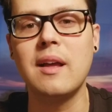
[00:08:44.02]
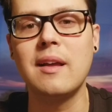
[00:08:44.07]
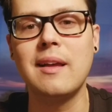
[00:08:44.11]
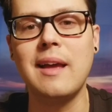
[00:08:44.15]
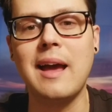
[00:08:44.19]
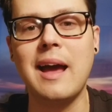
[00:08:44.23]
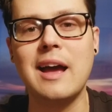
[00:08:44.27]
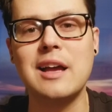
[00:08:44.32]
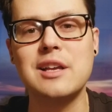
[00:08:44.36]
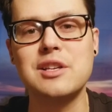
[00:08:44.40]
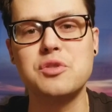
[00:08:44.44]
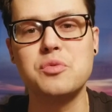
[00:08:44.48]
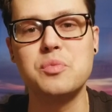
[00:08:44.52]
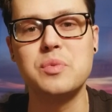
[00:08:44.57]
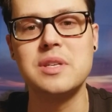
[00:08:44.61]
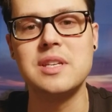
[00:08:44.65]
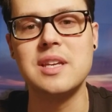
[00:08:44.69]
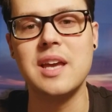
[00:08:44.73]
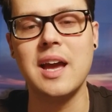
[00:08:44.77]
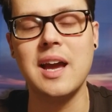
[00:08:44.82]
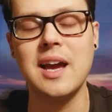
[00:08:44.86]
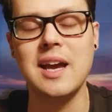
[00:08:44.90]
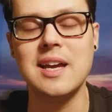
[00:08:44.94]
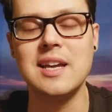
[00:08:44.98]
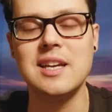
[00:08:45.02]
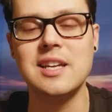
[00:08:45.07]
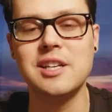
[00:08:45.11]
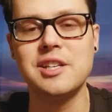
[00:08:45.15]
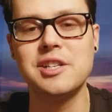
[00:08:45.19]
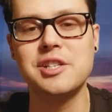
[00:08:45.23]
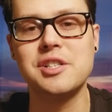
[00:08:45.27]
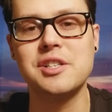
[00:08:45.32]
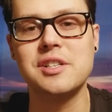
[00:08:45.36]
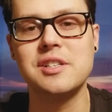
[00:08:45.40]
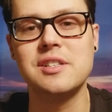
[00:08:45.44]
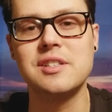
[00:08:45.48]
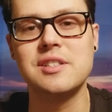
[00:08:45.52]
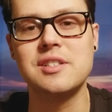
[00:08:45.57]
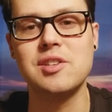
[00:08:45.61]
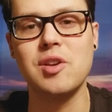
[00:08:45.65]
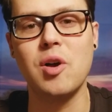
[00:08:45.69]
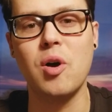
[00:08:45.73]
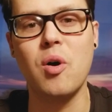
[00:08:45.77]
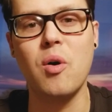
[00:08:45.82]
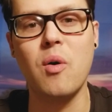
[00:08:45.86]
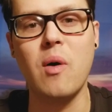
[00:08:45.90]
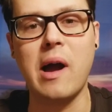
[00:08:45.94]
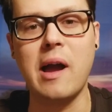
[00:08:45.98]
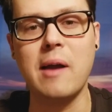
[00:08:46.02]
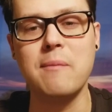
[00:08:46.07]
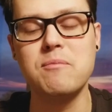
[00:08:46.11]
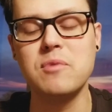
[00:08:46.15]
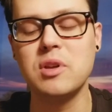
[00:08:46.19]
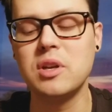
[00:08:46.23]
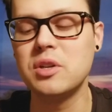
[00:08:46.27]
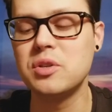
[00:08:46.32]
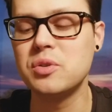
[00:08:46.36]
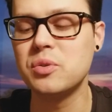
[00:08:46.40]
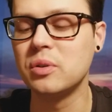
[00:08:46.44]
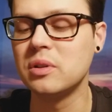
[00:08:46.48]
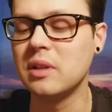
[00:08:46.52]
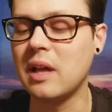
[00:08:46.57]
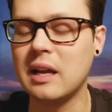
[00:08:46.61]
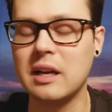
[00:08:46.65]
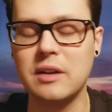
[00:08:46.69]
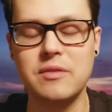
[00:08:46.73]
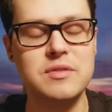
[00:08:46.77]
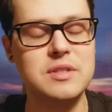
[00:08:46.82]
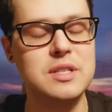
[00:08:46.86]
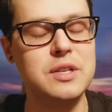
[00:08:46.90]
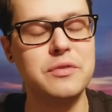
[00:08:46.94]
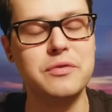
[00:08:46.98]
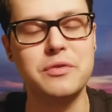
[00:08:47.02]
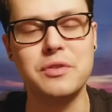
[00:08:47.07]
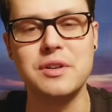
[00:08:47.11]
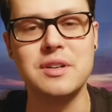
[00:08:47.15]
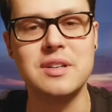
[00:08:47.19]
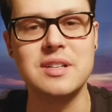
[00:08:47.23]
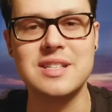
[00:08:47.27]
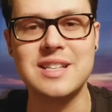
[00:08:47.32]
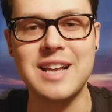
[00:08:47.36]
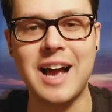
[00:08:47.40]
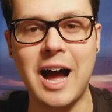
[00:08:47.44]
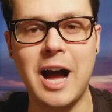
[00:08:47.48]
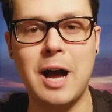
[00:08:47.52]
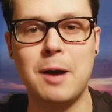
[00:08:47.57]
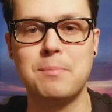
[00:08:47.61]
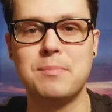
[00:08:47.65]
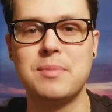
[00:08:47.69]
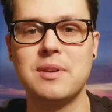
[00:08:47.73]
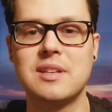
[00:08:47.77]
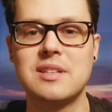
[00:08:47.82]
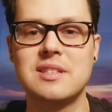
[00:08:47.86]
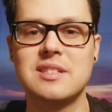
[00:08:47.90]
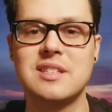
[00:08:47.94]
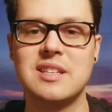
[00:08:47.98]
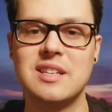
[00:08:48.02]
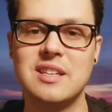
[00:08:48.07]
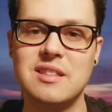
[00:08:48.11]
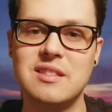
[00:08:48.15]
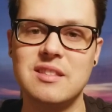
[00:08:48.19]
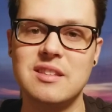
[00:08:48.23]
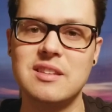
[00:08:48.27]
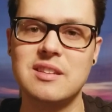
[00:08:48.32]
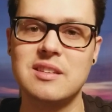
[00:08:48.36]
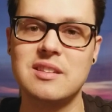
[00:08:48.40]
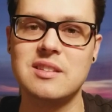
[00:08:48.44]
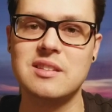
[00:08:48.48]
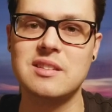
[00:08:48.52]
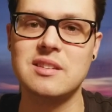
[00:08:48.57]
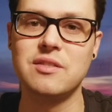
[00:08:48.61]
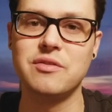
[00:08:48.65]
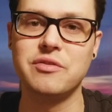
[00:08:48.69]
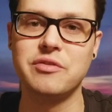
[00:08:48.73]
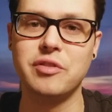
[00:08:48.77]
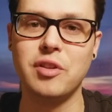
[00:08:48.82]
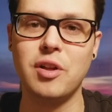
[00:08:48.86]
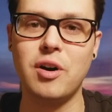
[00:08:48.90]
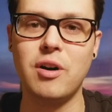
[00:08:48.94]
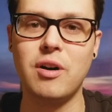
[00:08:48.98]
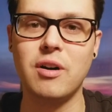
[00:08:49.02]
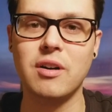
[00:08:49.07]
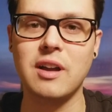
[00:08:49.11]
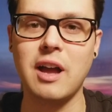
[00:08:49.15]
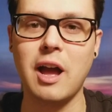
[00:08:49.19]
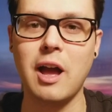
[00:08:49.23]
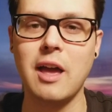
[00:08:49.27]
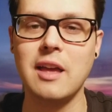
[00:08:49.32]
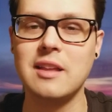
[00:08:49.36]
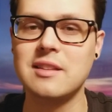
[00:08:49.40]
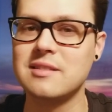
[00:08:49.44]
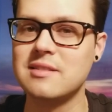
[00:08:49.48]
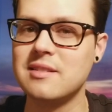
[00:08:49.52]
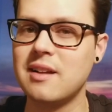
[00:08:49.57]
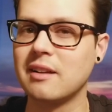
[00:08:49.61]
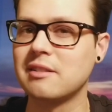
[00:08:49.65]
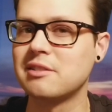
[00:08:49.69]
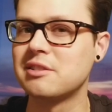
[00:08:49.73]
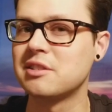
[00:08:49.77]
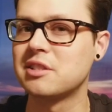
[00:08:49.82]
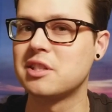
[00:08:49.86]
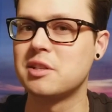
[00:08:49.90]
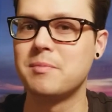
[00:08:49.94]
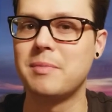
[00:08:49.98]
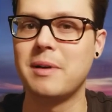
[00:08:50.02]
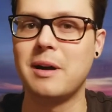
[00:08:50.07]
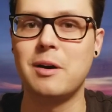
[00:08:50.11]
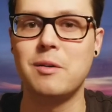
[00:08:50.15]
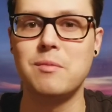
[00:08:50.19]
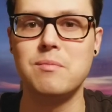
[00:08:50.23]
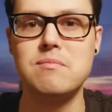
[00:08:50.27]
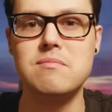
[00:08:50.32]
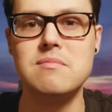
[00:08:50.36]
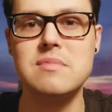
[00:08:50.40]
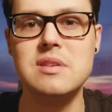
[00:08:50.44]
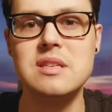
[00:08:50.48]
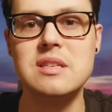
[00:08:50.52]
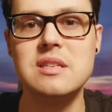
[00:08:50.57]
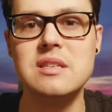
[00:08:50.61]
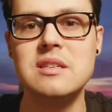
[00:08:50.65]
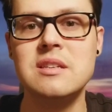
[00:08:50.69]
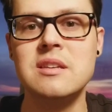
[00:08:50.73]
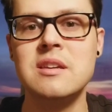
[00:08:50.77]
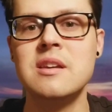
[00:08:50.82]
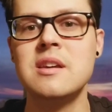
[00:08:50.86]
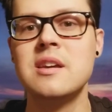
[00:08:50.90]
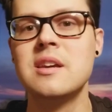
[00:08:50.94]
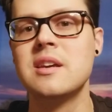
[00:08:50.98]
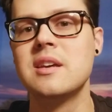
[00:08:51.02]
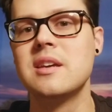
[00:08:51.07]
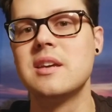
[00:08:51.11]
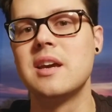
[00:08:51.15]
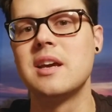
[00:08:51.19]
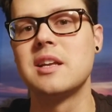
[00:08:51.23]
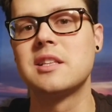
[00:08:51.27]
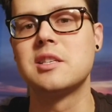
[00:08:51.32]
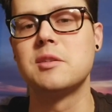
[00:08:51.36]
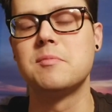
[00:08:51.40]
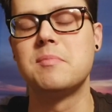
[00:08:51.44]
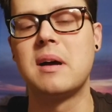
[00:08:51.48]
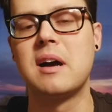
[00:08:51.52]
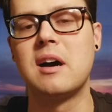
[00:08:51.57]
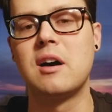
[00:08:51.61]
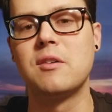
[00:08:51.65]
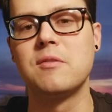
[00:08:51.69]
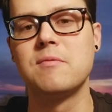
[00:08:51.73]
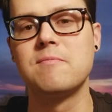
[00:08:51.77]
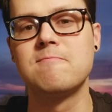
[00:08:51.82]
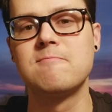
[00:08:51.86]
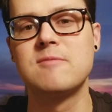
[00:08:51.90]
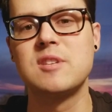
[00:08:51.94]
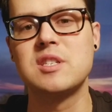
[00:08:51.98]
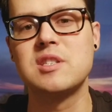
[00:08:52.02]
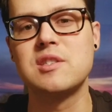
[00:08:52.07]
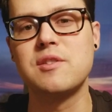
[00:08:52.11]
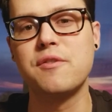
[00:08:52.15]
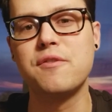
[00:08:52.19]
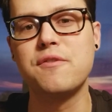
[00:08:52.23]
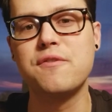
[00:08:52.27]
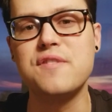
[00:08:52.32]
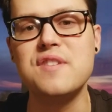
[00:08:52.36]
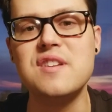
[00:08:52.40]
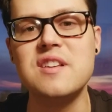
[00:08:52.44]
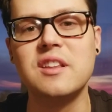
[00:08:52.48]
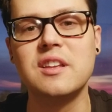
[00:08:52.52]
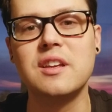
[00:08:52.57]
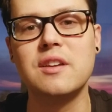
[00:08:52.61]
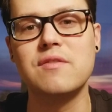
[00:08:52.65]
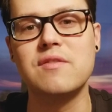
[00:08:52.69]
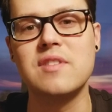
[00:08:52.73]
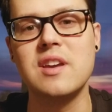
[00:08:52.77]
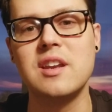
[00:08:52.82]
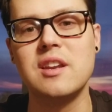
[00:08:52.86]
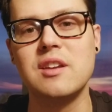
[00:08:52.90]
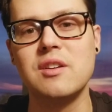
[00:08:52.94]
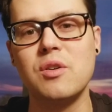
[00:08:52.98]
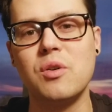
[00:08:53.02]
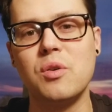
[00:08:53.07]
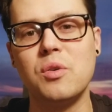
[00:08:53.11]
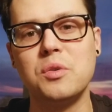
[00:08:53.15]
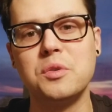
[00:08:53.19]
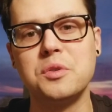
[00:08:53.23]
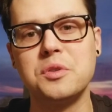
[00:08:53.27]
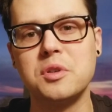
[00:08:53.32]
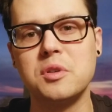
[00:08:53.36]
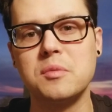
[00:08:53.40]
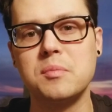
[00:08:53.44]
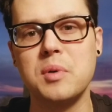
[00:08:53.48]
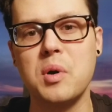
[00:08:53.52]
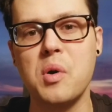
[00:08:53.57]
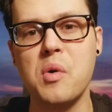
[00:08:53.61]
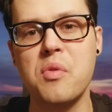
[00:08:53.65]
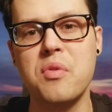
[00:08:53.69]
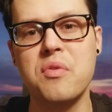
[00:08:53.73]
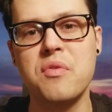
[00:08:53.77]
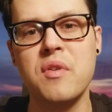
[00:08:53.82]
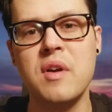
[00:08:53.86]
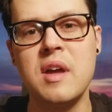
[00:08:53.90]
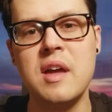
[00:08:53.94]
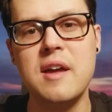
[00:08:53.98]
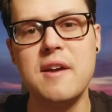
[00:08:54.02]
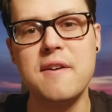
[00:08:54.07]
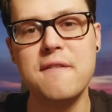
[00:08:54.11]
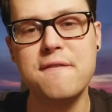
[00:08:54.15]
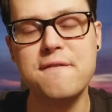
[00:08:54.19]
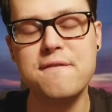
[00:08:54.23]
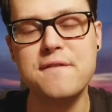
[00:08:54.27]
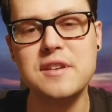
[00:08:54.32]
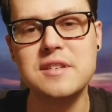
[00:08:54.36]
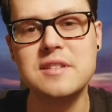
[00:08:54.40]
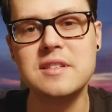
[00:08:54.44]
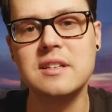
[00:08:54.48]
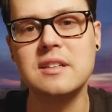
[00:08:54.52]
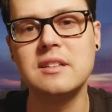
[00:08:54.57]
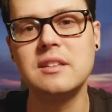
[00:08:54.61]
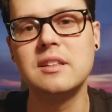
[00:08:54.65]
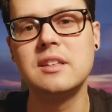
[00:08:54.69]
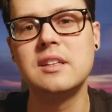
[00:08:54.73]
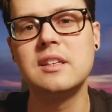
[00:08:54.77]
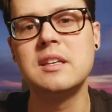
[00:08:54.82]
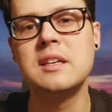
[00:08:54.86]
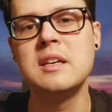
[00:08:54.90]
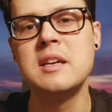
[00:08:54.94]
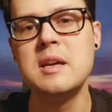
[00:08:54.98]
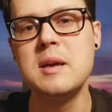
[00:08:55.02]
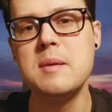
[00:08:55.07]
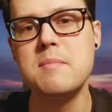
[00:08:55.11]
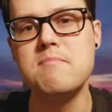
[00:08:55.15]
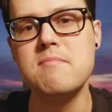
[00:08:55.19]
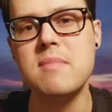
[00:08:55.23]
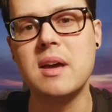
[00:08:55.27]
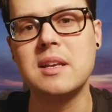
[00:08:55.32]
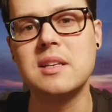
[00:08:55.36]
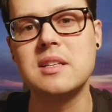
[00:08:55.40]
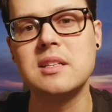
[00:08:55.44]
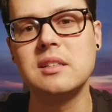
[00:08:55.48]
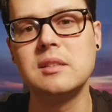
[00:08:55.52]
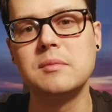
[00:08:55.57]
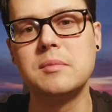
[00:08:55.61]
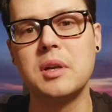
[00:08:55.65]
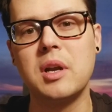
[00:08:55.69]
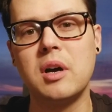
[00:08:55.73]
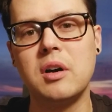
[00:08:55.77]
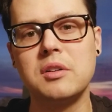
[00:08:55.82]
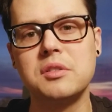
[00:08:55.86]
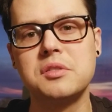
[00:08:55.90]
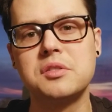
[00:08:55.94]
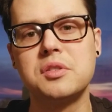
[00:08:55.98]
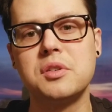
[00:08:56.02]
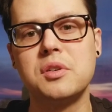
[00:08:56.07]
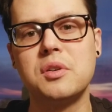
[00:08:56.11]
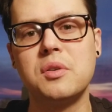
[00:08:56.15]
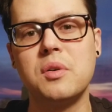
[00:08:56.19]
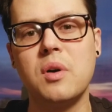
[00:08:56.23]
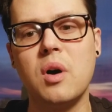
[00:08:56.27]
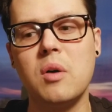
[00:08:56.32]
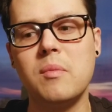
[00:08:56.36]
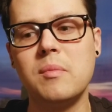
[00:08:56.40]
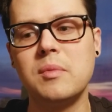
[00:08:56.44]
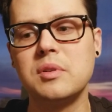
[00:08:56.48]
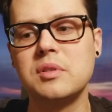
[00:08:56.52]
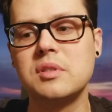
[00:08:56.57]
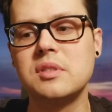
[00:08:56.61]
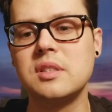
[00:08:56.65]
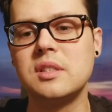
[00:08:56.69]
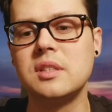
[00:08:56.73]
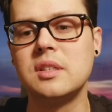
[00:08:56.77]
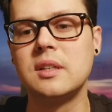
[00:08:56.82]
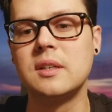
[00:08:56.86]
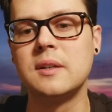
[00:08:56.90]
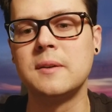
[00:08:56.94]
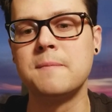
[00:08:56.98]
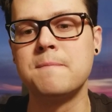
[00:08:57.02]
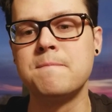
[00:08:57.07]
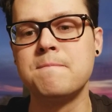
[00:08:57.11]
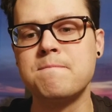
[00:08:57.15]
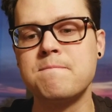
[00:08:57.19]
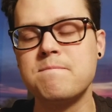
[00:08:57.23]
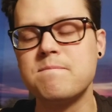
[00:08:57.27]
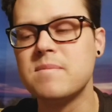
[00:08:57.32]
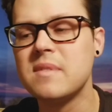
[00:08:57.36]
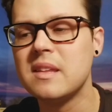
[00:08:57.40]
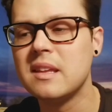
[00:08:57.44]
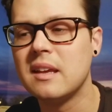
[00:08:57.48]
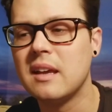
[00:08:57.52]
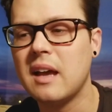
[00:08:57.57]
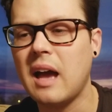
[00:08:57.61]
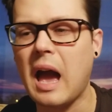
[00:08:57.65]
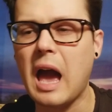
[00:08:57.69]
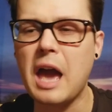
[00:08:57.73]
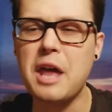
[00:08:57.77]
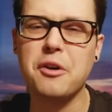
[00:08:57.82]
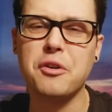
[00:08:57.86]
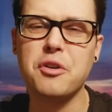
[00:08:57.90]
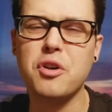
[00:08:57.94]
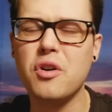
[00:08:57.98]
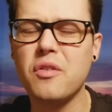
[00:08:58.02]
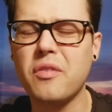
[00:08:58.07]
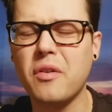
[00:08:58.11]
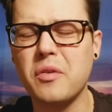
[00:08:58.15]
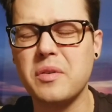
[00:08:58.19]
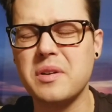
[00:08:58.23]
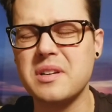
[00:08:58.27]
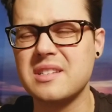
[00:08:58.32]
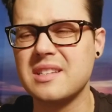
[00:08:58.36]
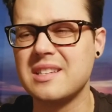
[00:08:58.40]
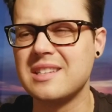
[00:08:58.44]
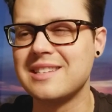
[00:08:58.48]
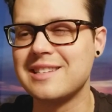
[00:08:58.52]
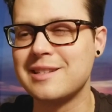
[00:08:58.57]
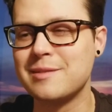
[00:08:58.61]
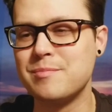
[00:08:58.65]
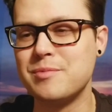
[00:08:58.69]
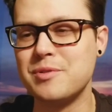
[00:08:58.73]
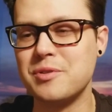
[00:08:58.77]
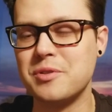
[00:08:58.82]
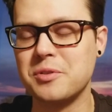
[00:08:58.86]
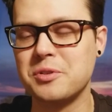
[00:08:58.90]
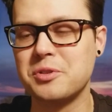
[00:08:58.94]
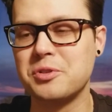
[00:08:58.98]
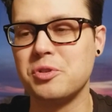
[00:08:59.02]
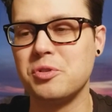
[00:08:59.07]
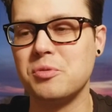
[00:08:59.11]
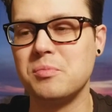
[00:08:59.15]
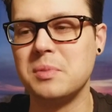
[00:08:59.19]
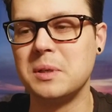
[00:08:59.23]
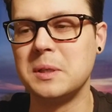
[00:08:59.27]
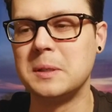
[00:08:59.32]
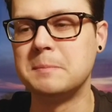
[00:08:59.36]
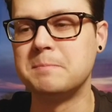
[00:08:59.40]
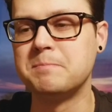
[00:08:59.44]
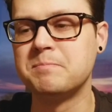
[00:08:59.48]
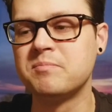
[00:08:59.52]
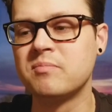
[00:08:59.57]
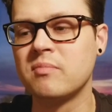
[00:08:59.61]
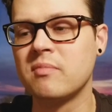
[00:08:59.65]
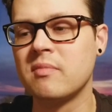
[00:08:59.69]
as we age. So I'm going to do a lot of different topics in this vlog. It's not just about me, it's about just the feeling of getting older, both physically, mentally, but also almost in a, I don't know if I want to say spiritual, but